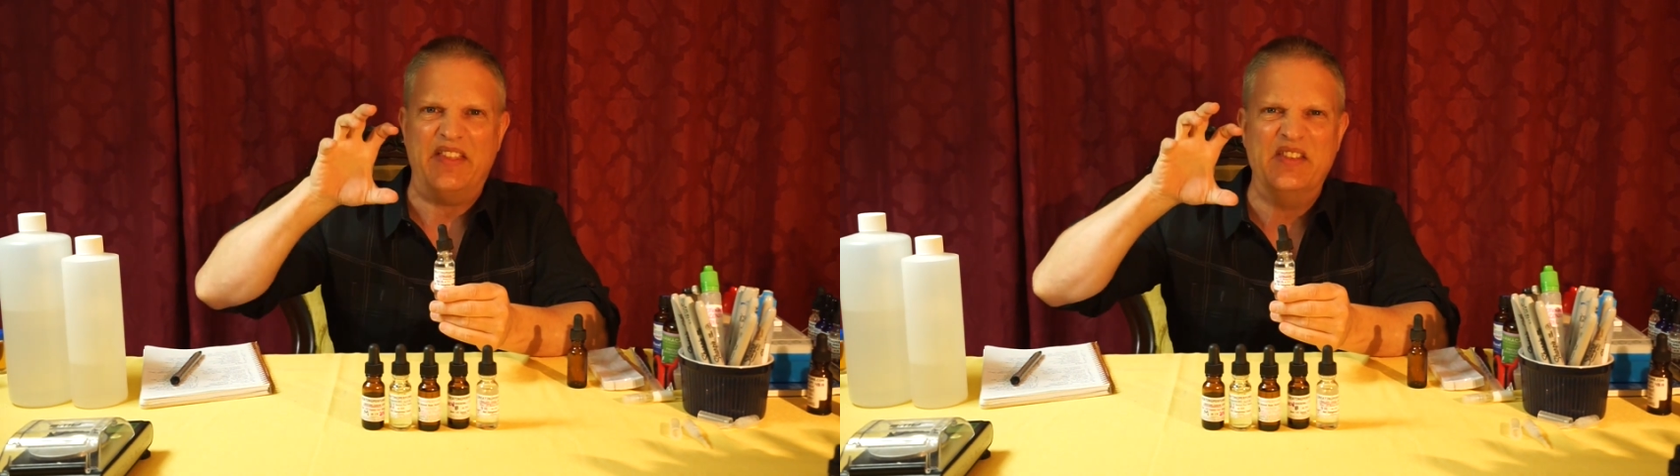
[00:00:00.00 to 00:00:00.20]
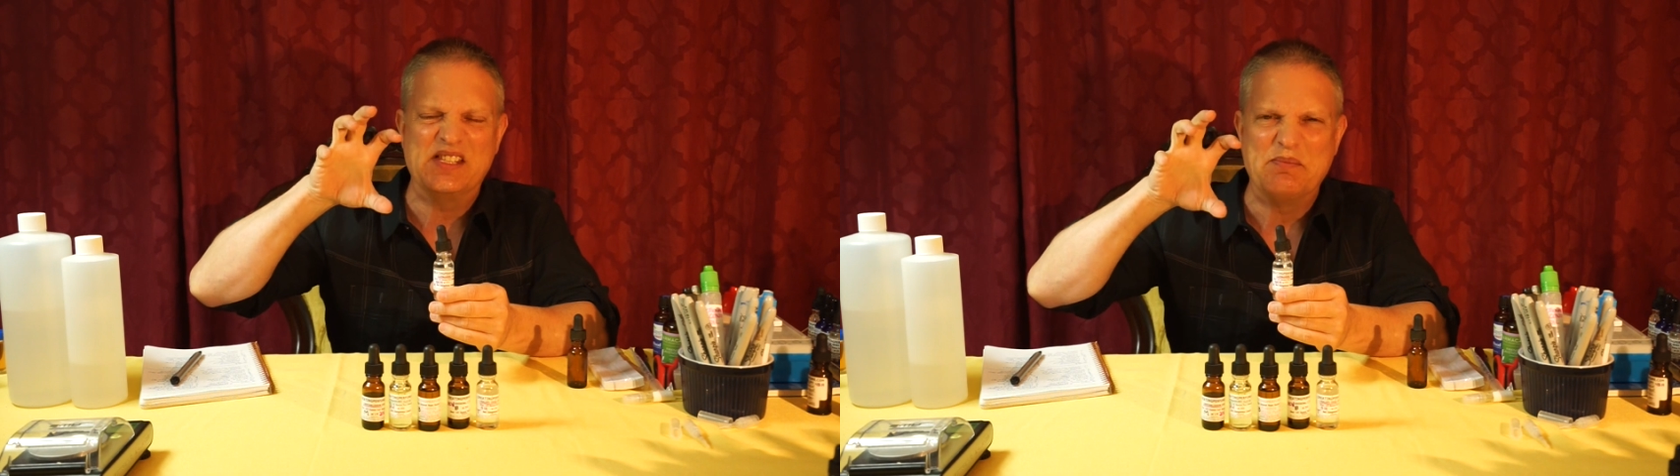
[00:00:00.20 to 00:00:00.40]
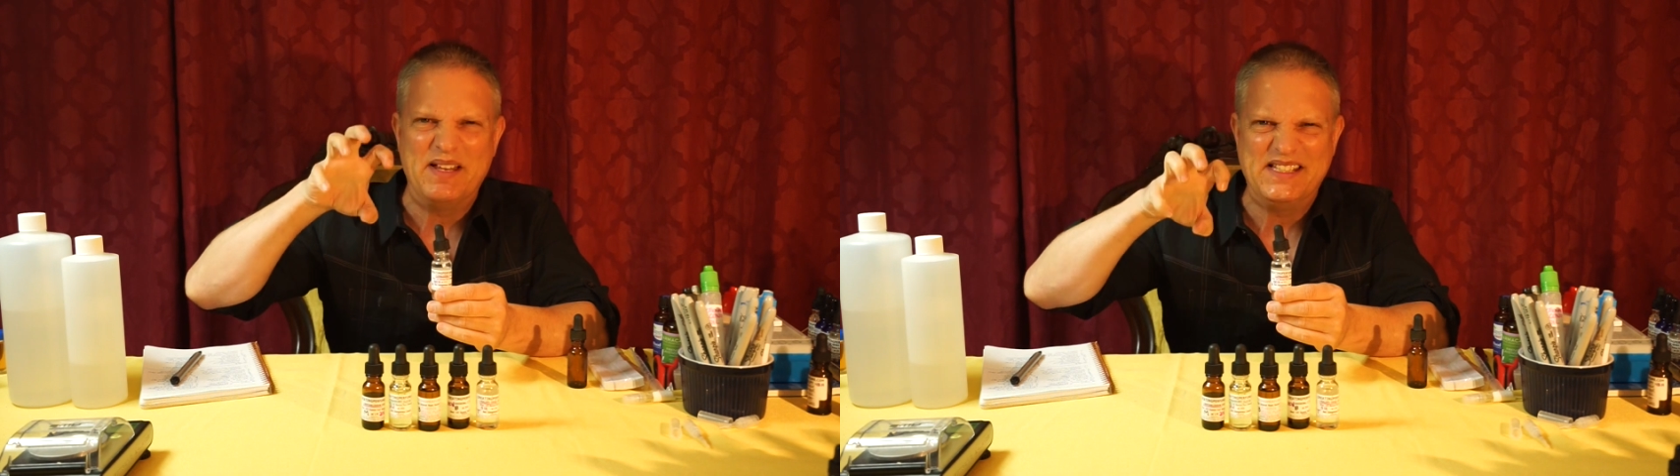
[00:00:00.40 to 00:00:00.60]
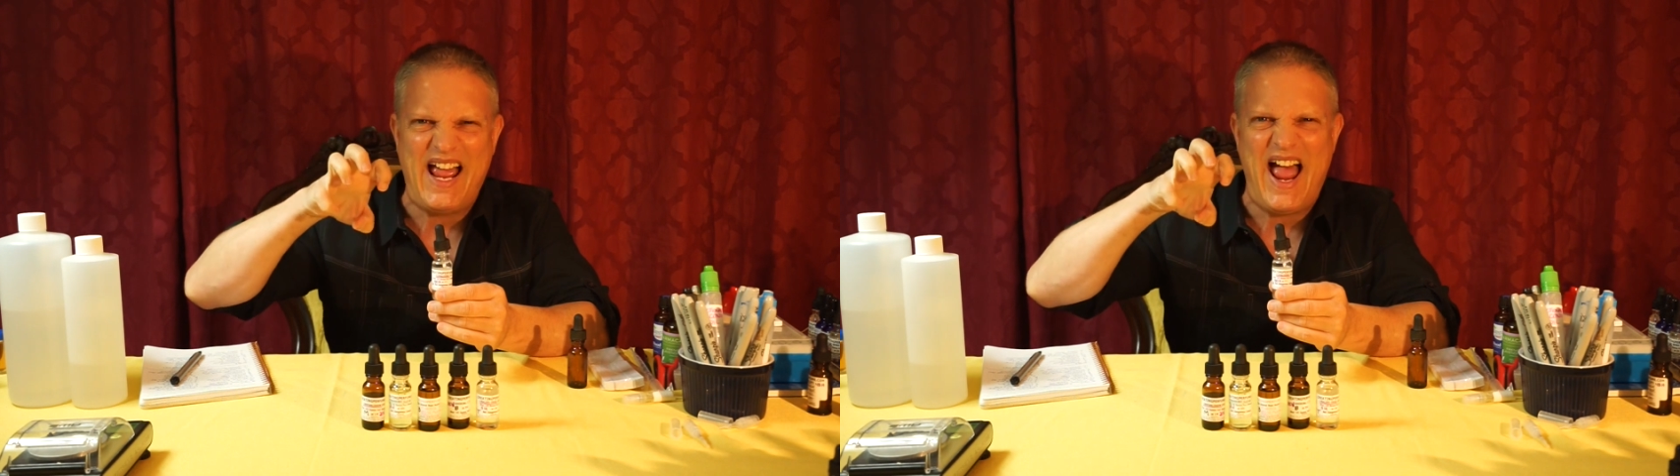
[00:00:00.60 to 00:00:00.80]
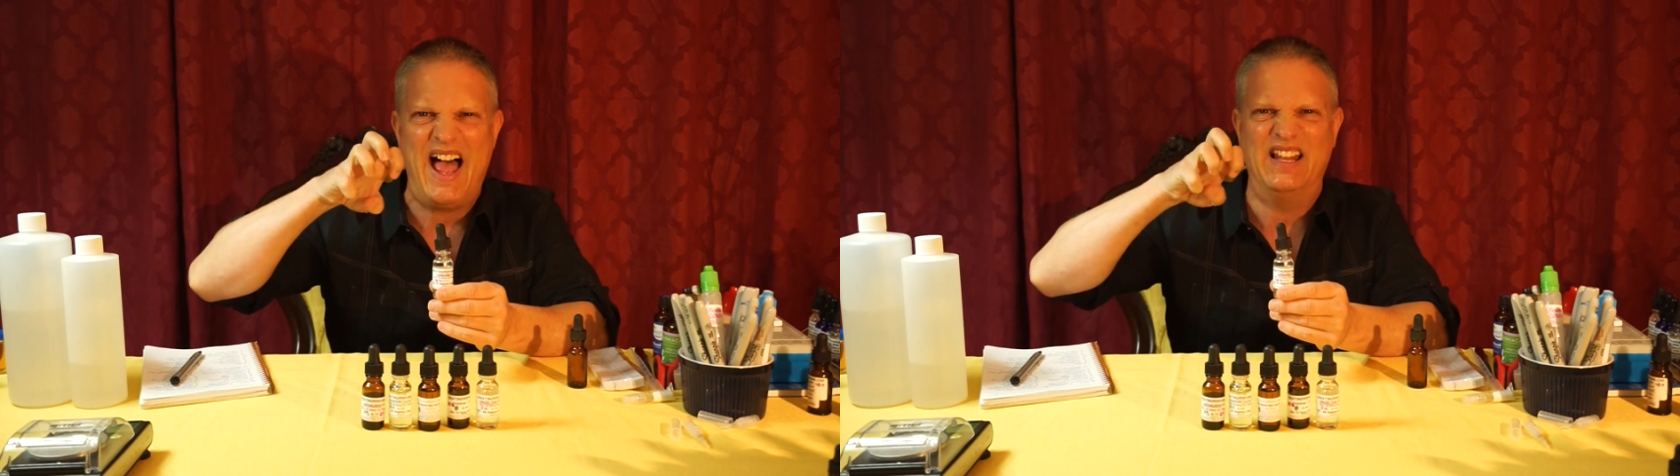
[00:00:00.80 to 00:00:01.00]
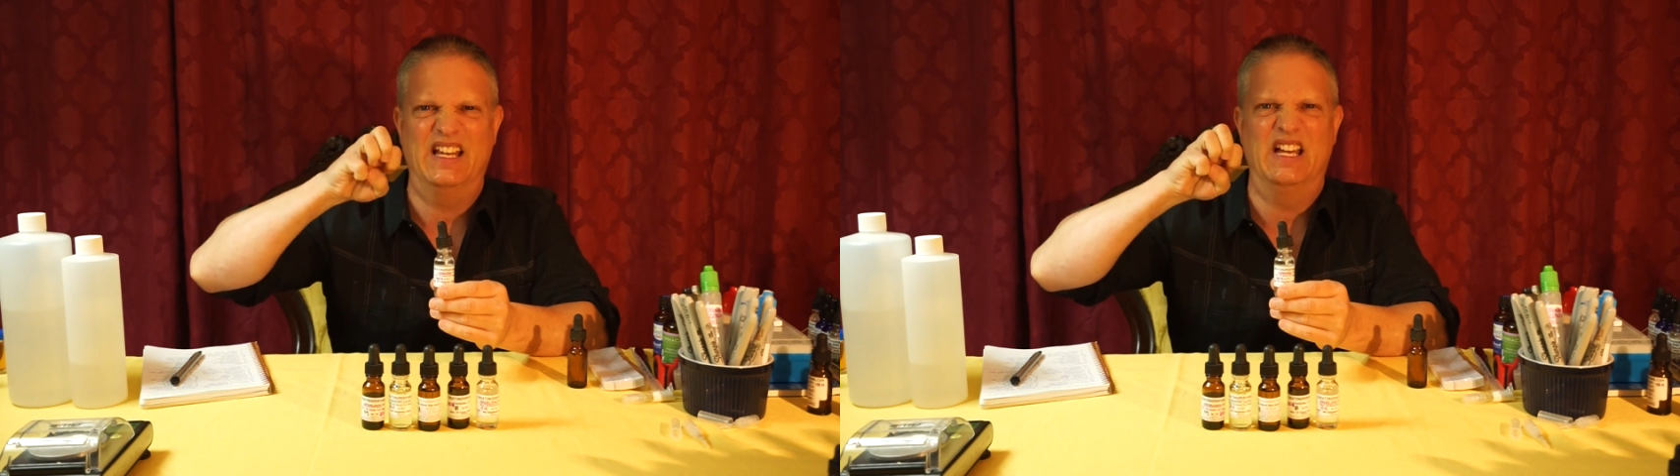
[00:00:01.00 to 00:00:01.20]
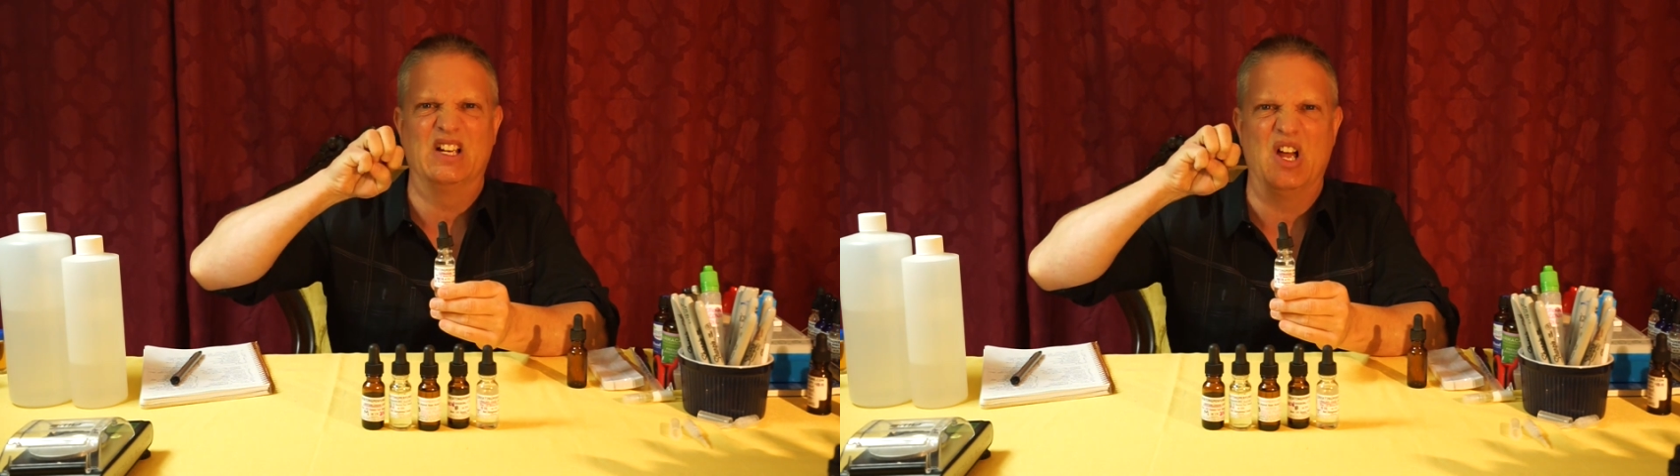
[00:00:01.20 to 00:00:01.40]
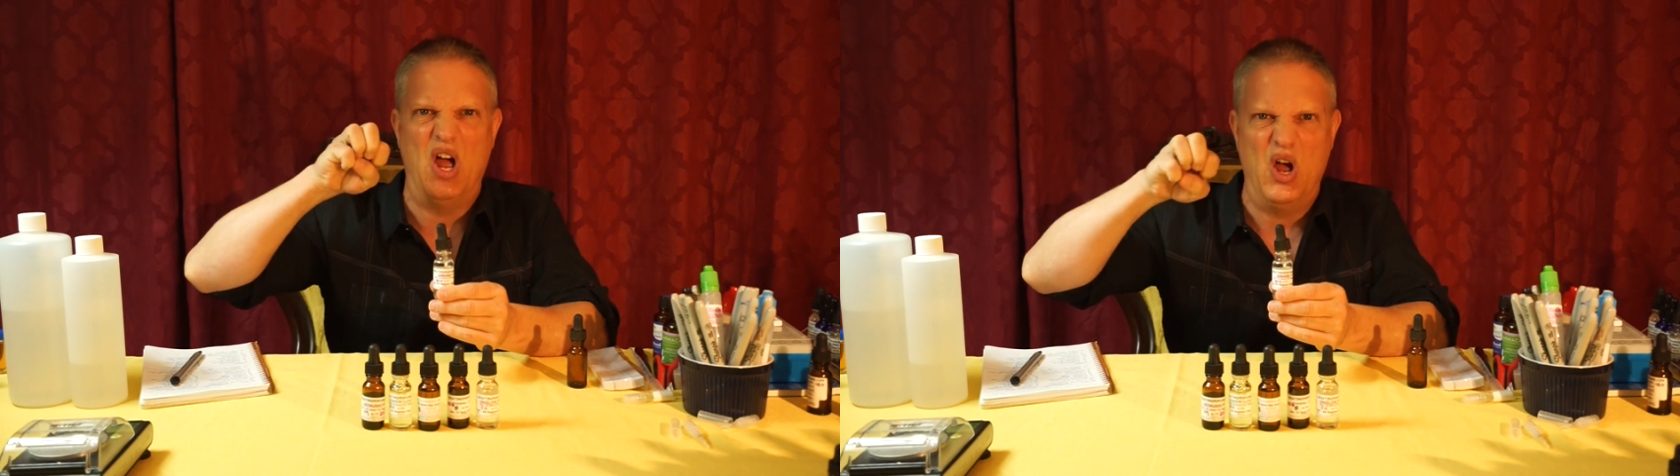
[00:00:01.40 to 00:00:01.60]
this metallic